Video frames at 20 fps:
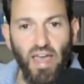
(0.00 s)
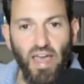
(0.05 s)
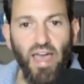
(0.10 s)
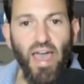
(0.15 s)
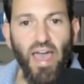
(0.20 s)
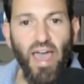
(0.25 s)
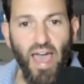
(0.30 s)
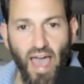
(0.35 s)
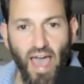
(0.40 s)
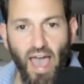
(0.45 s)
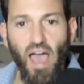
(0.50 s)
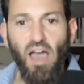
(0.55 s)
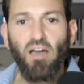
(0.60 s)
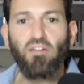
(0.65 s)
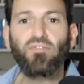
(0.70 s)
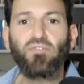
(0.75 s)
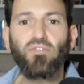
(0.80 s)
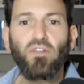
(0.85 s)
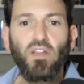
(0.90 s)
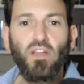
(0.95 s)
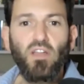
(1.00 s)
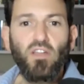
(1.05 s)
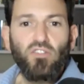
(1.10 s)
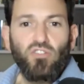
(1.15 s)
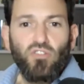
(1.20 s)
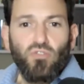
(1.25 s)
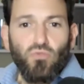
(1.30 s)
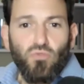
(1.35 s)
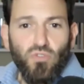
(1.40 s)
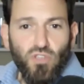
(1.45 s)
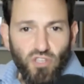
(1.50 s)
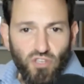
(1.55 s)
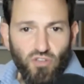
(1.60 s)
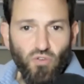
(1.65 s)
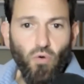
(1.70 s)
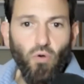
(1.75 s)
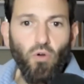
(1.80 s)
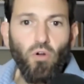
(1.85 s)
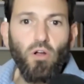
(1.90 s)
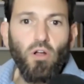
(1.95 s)
have to
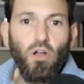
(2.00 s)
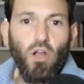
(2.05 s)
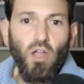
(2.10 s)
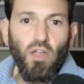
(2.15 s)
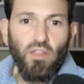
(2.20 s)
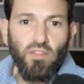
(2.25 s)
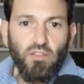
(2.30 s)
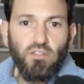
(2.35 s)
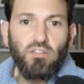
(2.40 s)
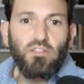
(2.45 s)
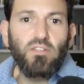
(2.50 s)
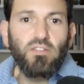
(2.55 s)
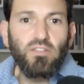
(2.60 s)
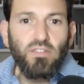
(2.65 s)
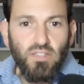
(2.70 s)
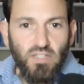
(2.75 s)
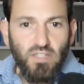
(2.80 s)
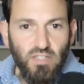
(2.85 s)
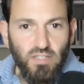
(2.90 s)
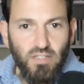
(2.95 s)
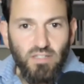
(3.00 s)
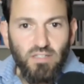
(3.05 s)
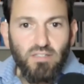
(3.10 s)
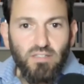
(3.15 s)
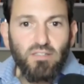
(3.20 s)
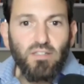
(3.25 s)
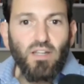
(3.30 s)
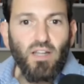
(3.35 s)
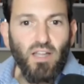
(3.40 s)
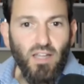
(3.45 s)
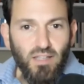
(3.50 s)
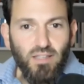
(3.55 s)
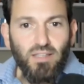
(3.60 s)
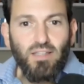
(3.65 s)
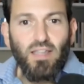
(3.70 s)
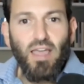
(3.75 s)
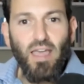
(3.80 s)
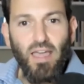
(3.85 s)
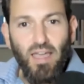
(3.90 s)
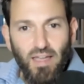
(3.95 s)
cure the disease in
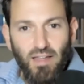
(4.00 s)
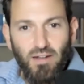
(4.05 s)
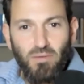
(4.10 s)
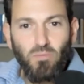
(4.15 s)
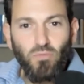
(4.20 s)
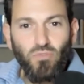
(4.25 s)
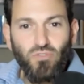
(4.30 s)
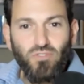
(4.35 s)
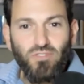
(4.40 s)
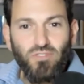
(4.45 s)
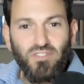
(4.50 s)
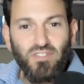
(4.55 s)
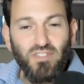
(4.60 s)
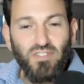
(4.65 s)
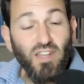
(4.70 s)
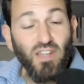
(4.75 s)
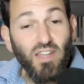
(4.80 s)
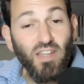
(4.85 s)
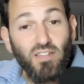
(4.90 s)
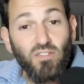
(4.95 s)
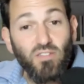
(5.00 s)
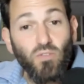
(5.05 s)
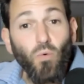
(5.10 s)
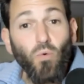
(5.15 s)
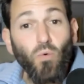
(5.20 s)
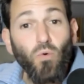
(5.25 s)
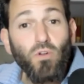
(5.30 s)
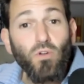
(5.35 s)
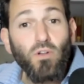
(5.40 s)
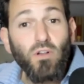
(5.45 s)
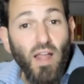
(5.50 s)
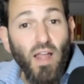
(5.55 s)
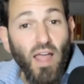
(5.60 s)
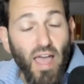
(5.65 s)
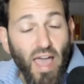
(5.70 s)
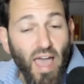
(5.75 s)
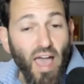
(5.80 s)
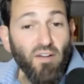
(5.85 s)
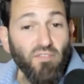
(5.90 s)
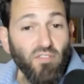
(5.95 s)
the animals in order to
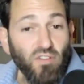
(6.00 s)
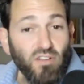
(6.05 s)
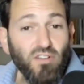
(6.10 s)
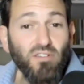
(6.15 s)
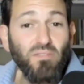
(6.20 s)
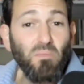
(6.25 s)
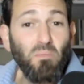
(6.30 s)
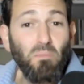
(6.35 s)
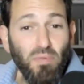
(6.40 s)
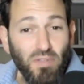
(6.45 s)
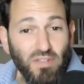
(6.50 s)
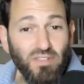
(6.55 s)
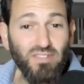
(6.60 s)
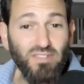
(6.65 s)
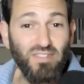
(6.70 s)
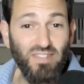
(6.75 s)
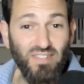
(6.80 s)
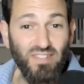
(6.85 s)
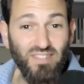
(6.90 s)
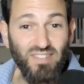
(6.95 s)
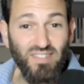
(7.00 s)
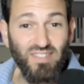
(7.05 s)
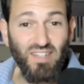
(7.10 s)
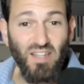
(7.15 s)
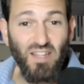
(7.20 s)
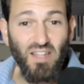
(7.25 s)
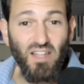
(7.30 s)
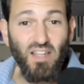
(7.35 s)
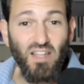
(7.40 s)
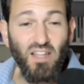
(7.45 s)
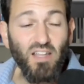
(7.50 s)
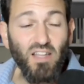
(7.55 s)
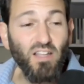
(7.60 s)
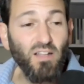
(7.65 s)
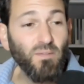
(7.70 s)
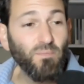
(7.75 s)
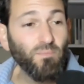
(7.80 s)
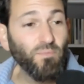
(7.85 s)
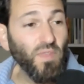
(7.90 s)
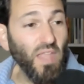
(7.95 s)
have a good business.
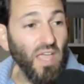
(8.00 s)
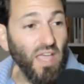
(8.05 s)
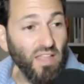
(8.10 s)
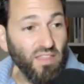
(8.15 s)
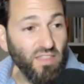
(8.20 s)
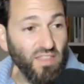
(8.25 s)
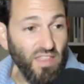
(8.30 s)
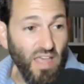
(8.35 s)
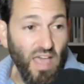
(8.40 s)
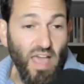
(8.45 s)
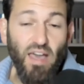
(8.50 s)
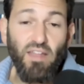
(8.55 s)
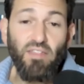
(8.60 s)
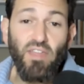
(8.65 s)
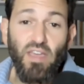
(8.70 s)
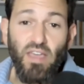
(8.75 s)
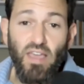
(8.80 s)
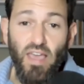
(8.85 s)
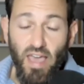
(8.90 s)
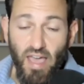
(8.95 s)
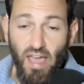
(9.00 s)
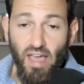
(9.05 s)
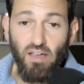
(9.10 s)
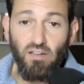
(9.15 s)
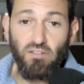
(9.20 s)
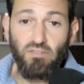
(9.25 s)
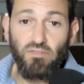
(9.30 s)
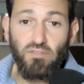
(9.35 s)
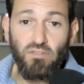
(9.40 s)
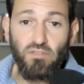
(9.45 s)
And that they have.